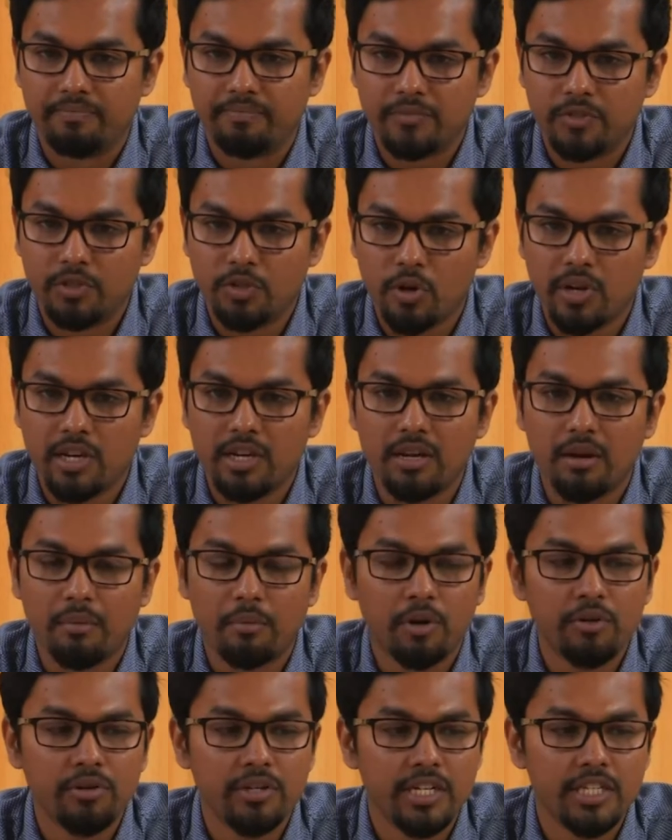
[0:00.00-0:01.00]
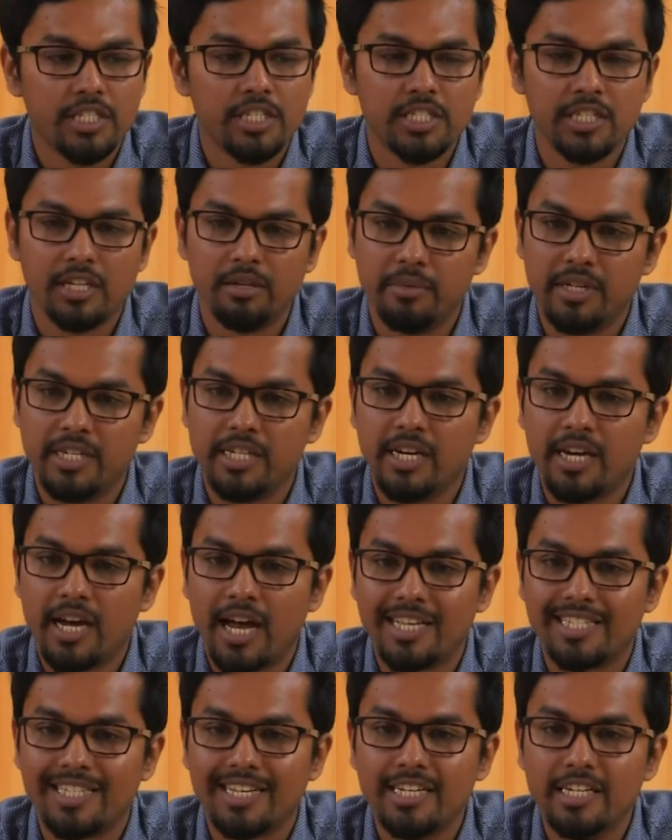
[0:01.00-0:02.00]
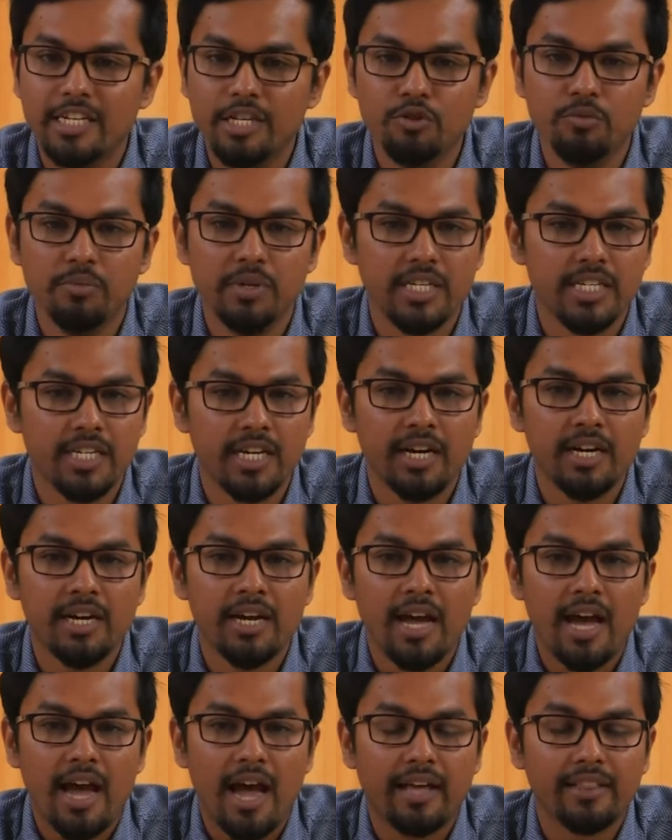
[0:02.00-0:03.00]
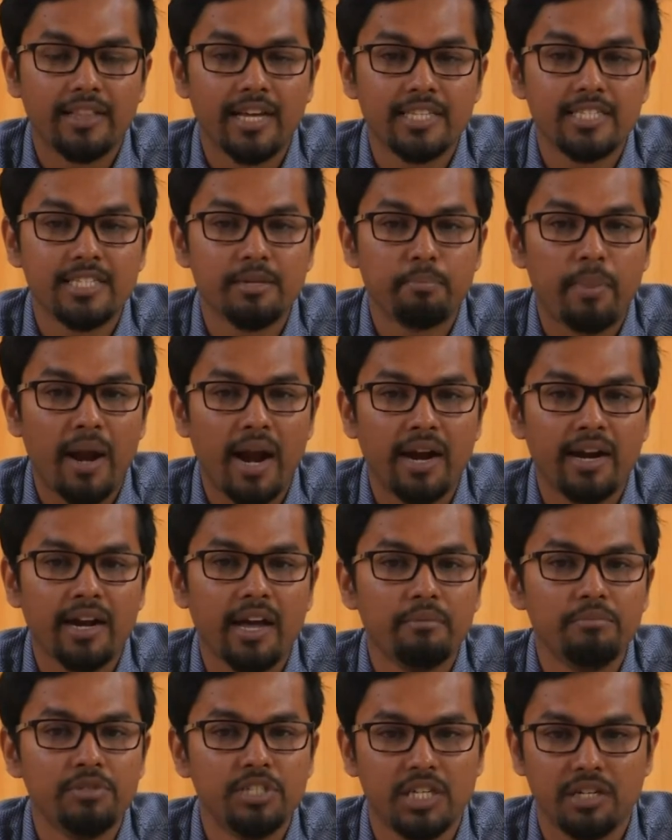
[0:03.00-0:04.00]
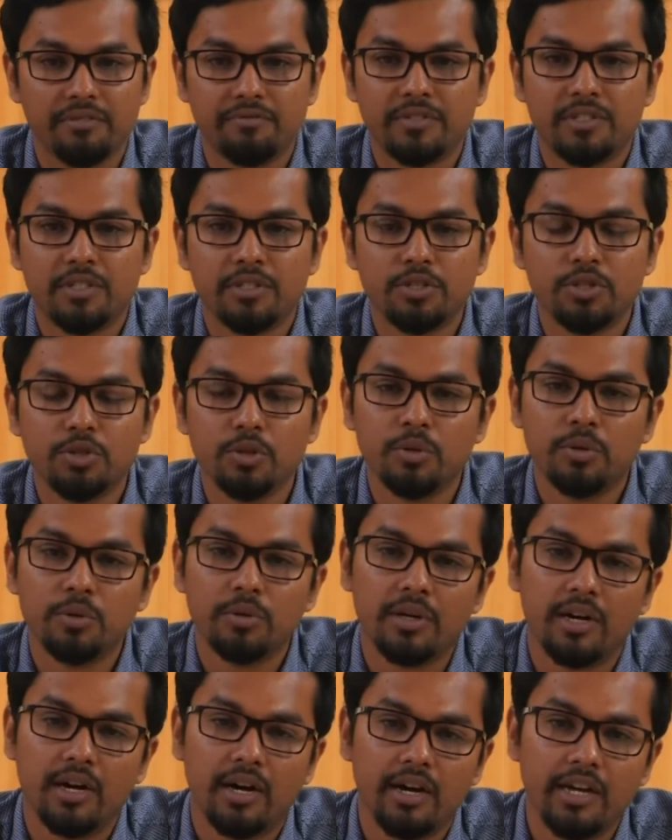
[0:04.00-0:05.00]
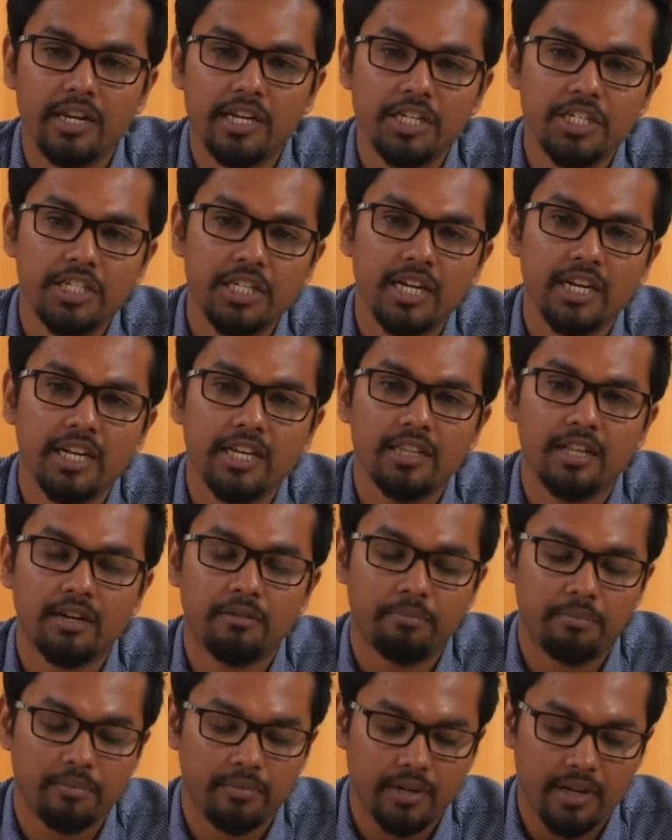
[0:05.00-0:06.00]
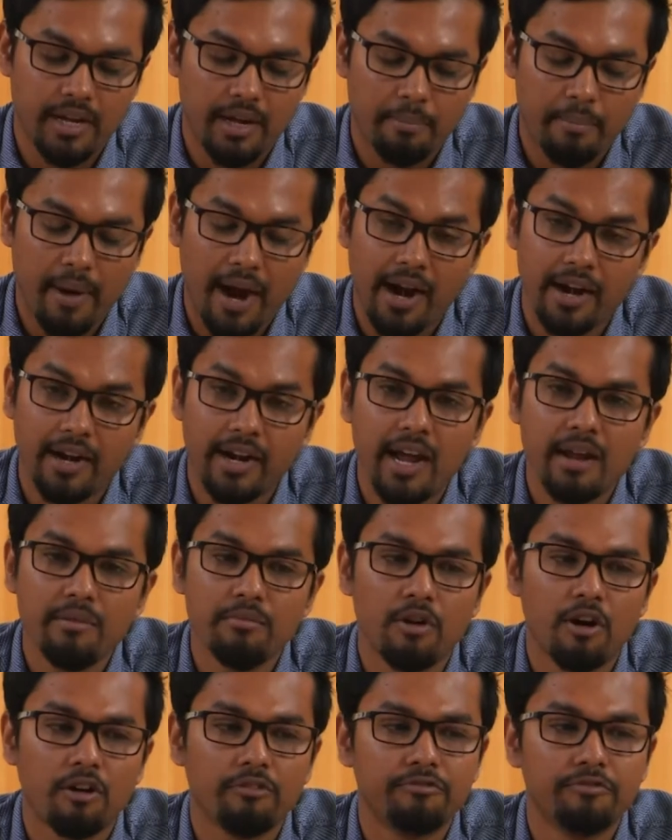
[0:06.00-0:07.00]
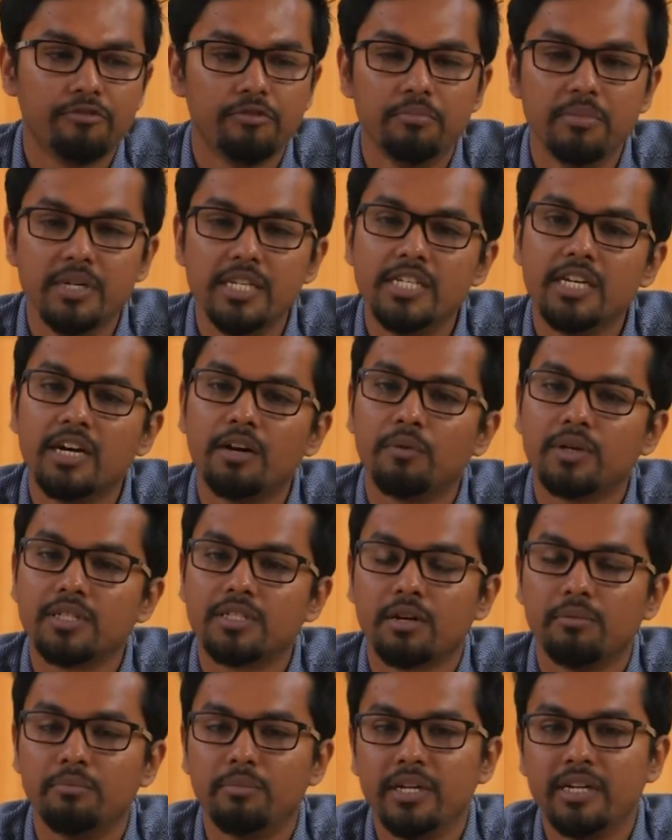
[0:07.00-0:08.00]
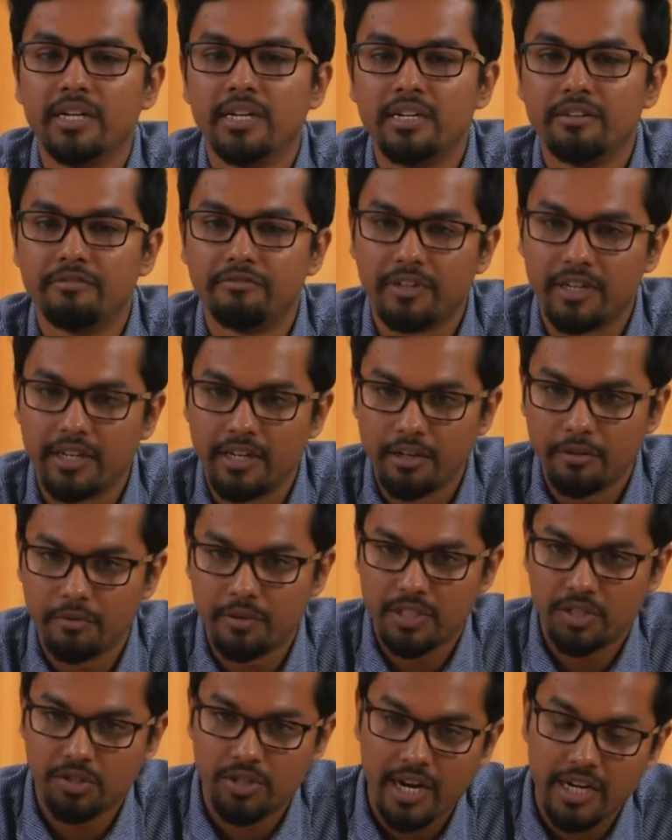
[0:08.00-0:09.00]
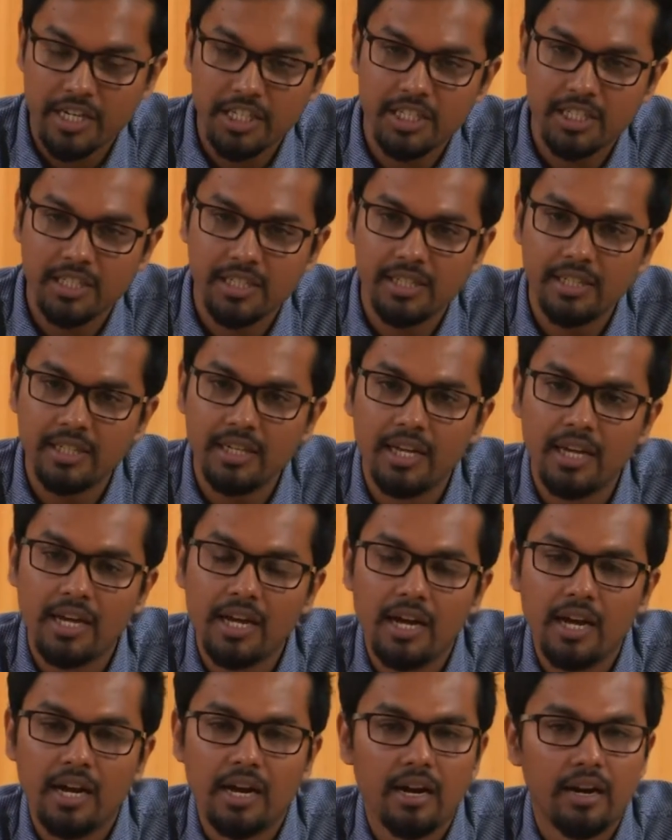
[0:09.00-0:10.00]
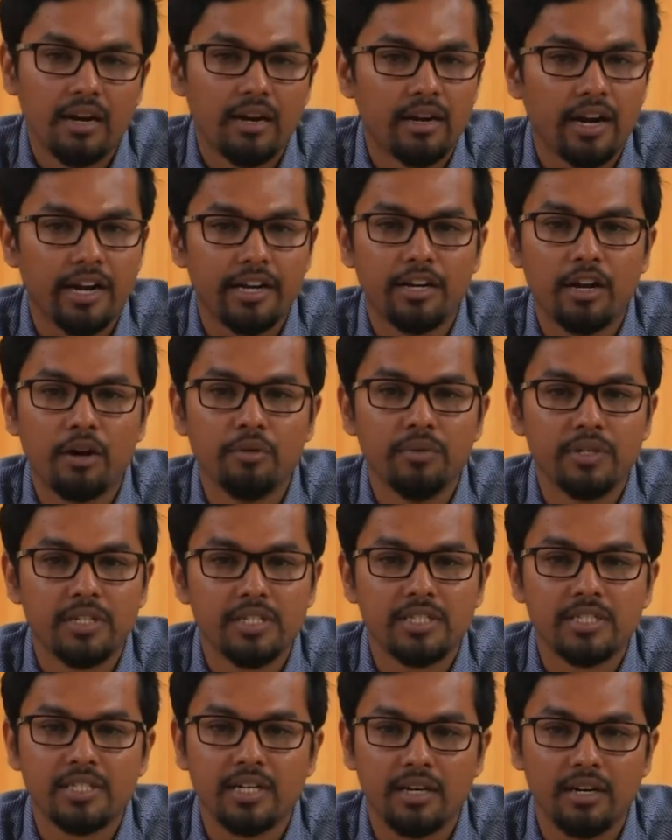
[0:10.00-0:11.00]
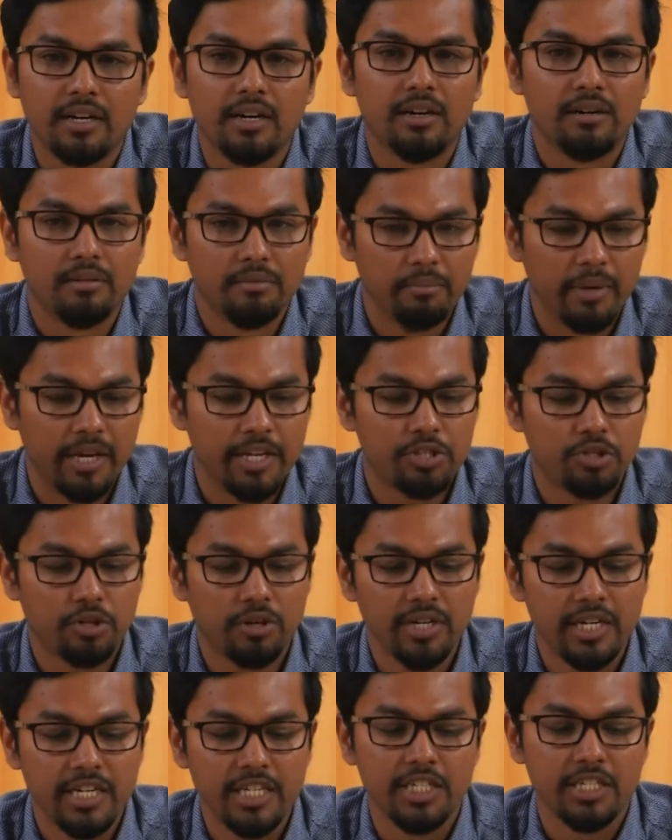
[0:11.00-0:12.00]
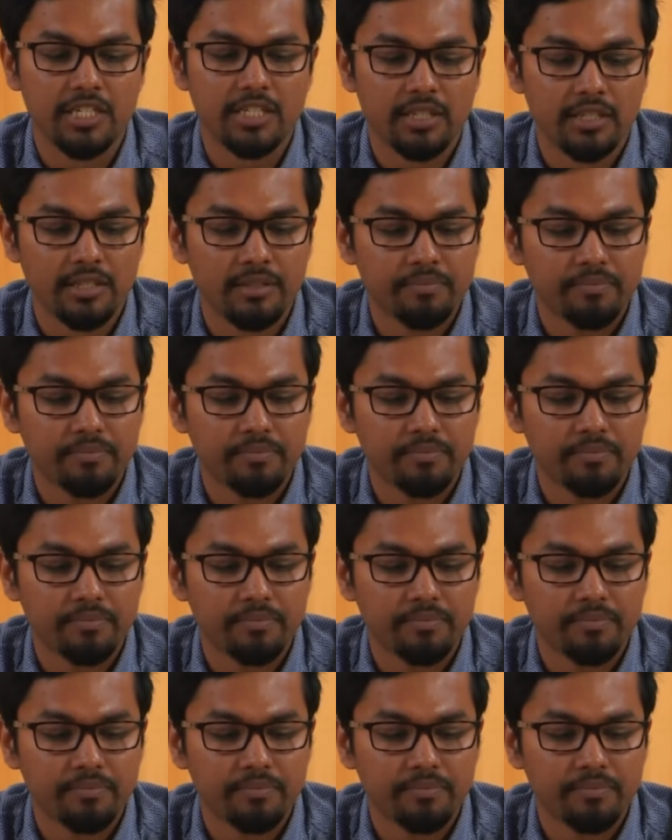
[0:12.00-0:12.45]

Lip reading: talking about digital media as a new media, and that's a paradigm shift. So initially the paradigm of media was completely different. It was traditional. Right now it is based on digital.